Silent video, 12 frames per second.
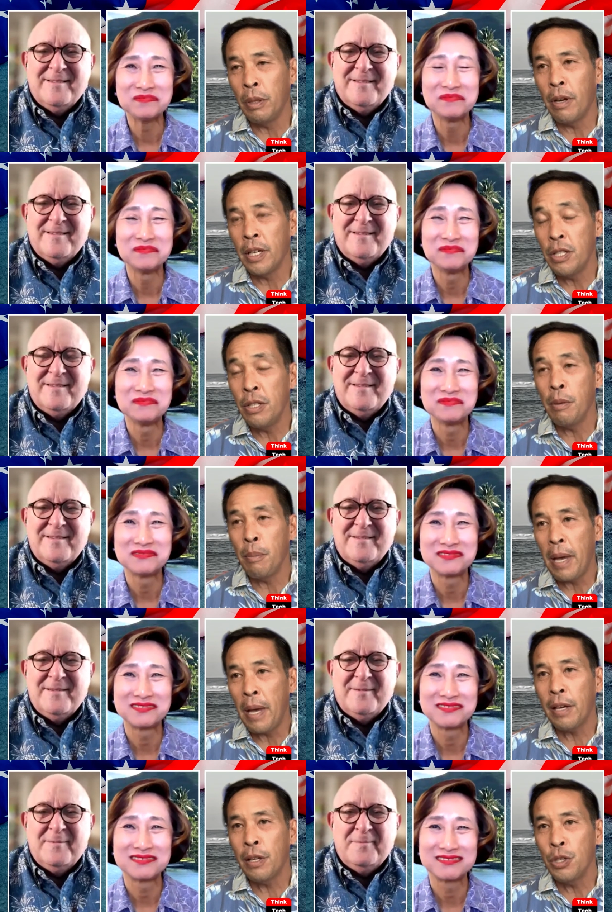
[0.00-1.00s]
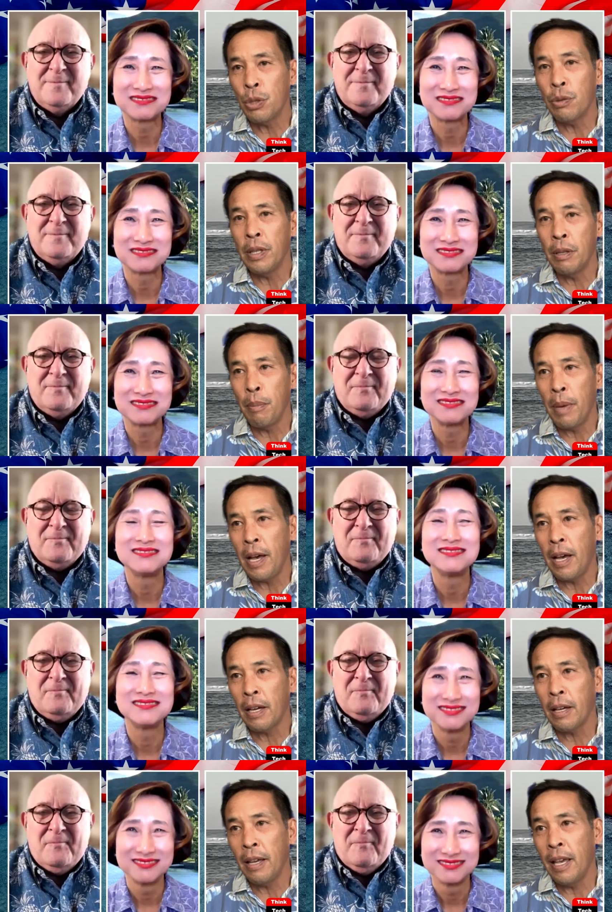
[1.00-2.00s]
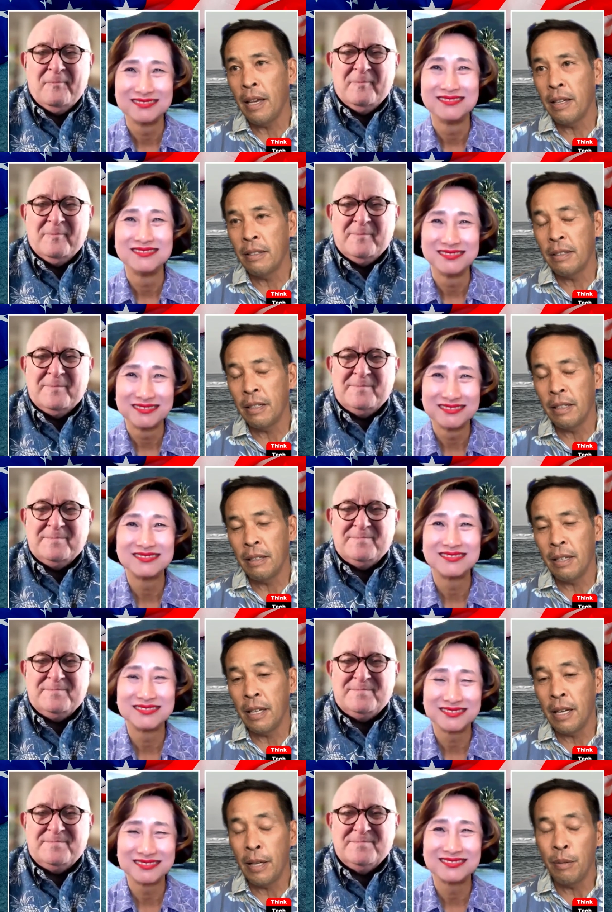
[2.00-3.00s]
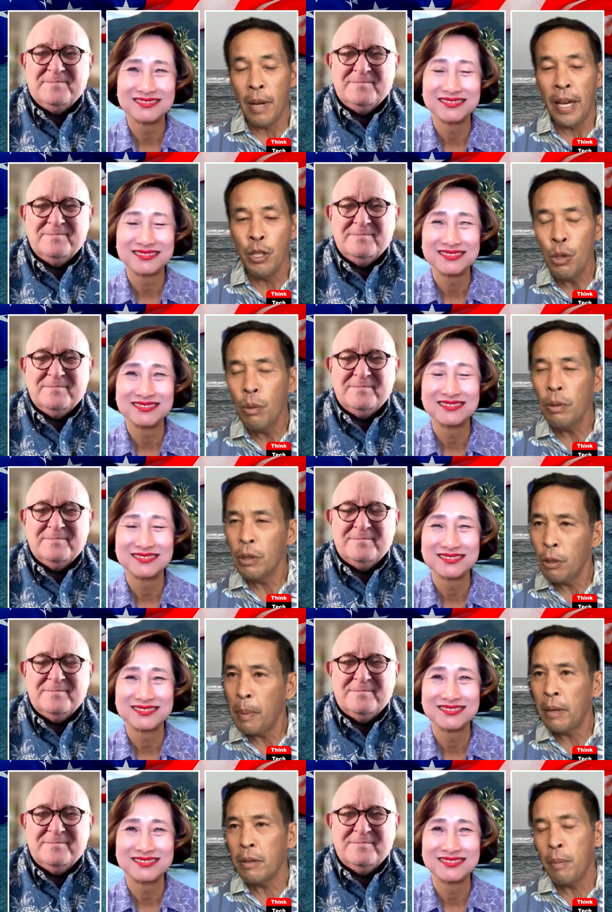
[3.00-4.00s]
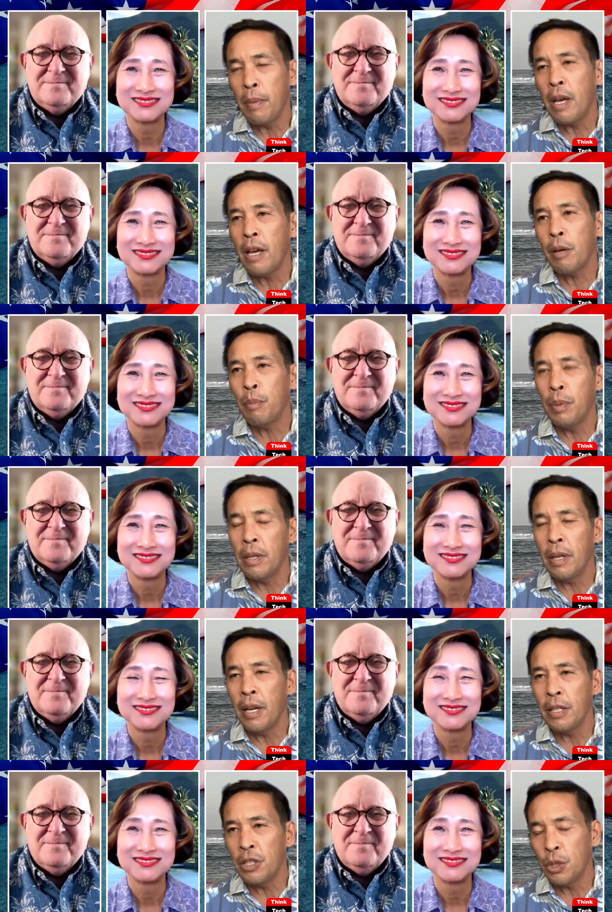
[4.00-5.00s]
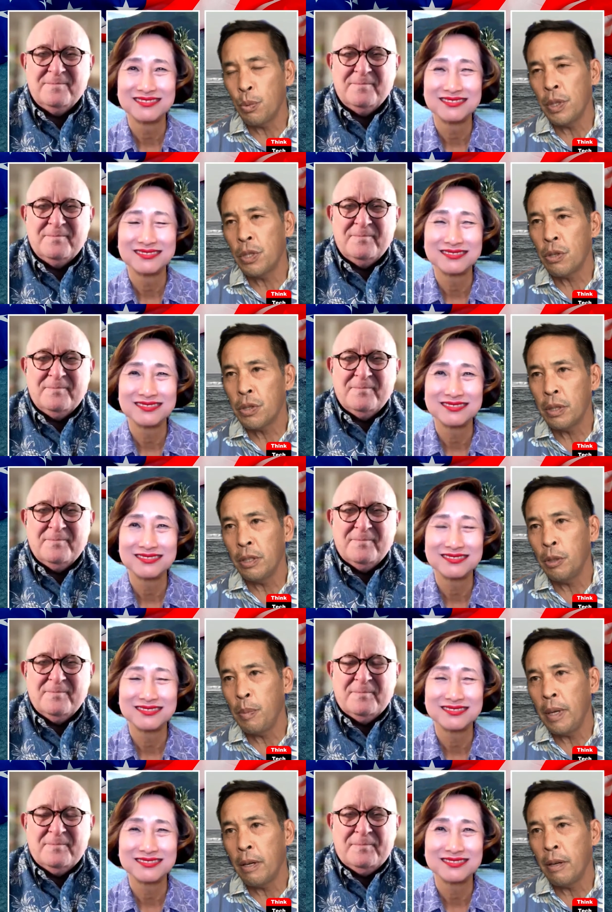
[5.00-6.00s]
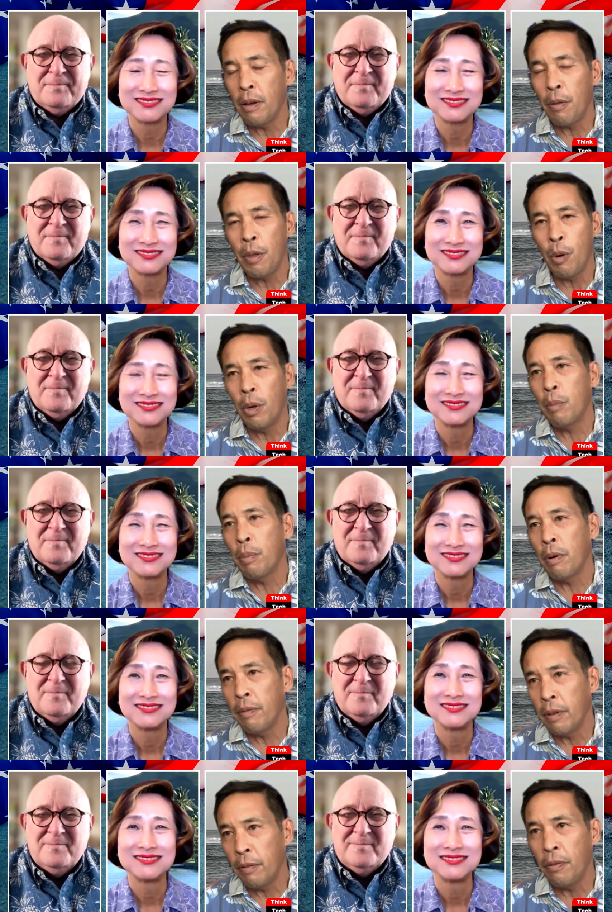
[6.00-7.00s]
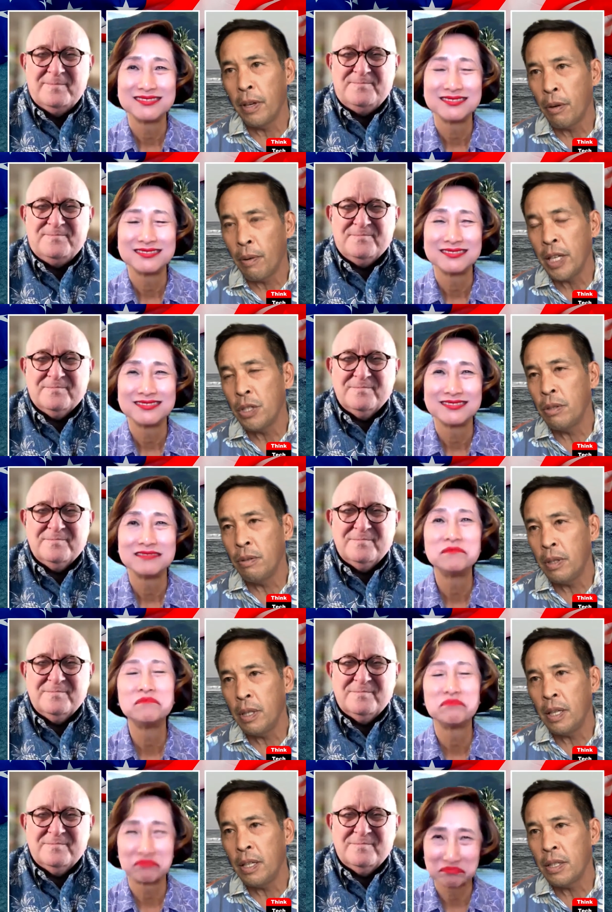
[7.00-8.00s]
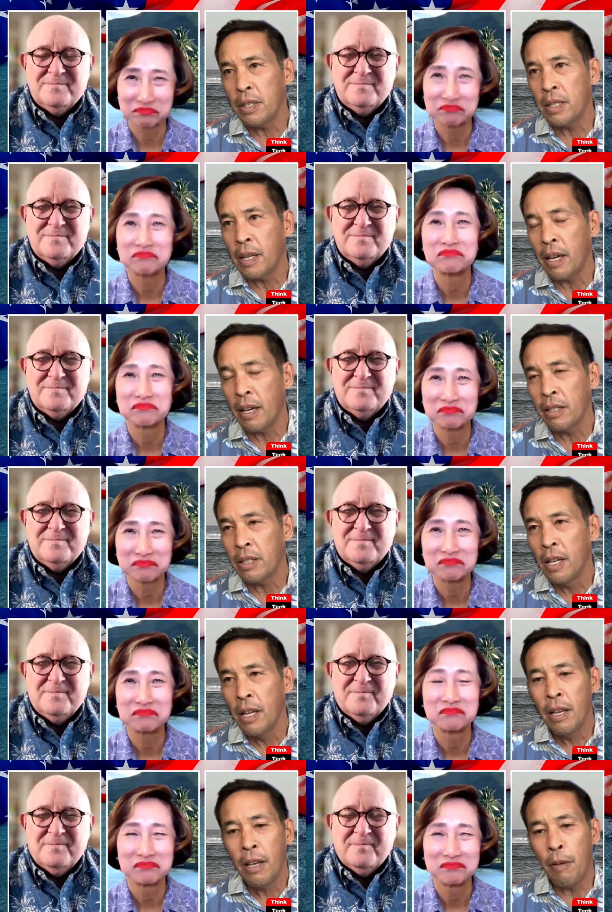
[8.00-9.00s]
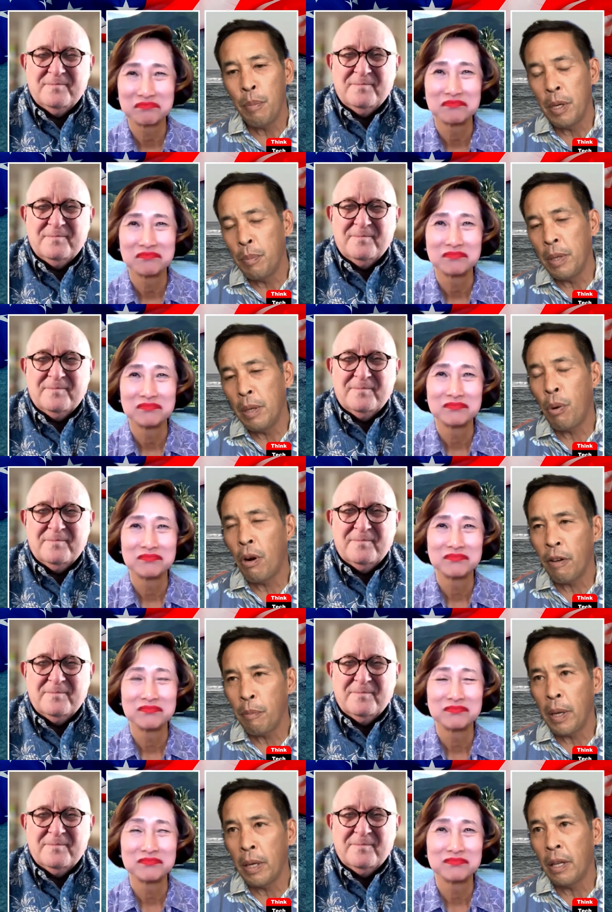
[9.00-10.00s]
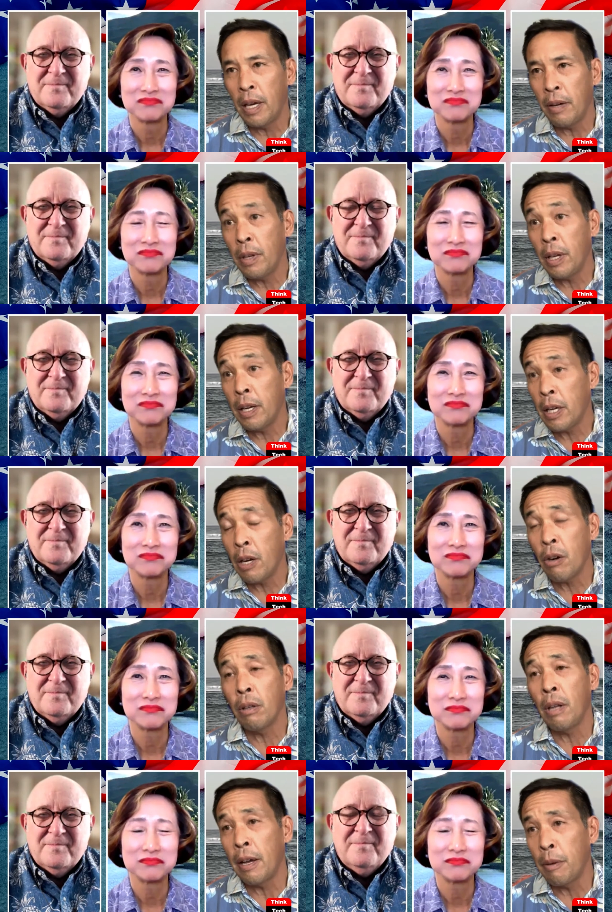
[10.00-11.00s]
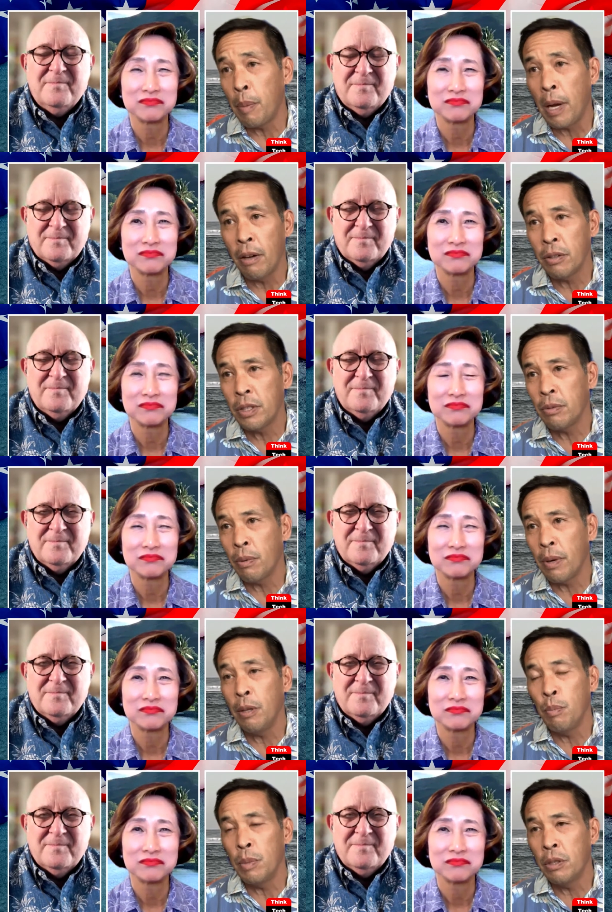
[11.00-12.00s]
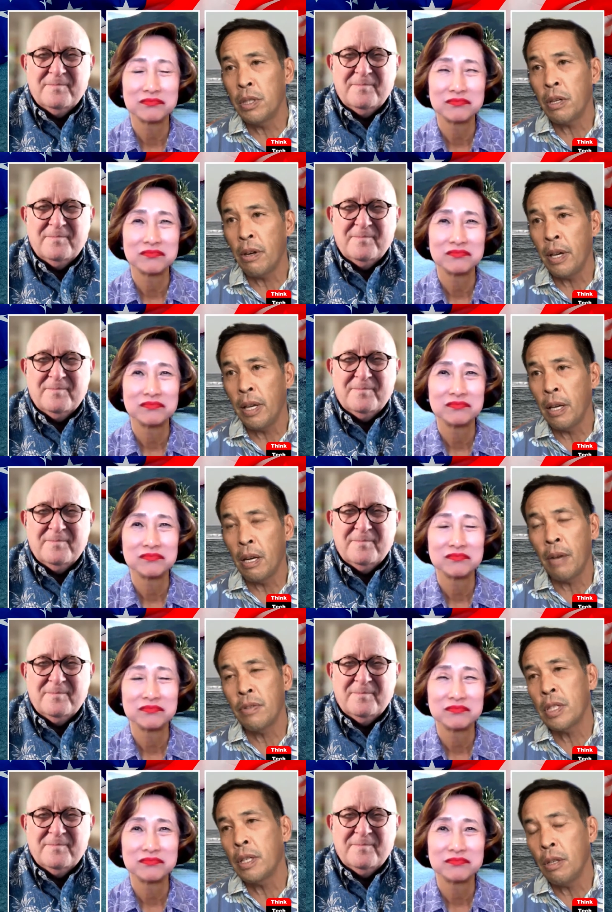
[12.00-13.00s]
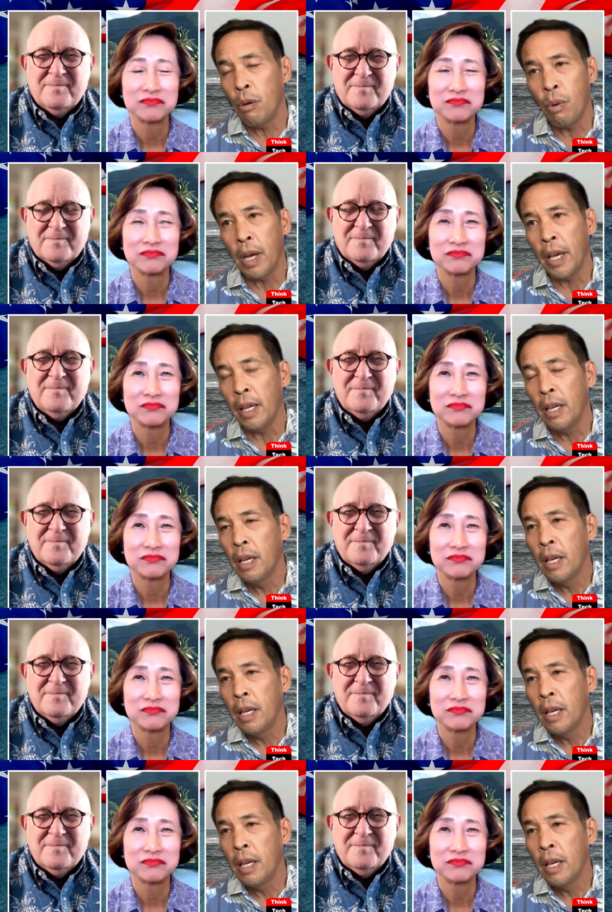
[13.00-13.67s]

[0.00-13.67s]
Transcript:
Speaker 1: belonging to the MAC and joining the MAC, and and I, I knew a little about the Mac, but then I just researched a little bit and I thought, what a perfect fit, right? Two things that have been a big part of my life that I care a lot about, right? The military and obviously Hawaii.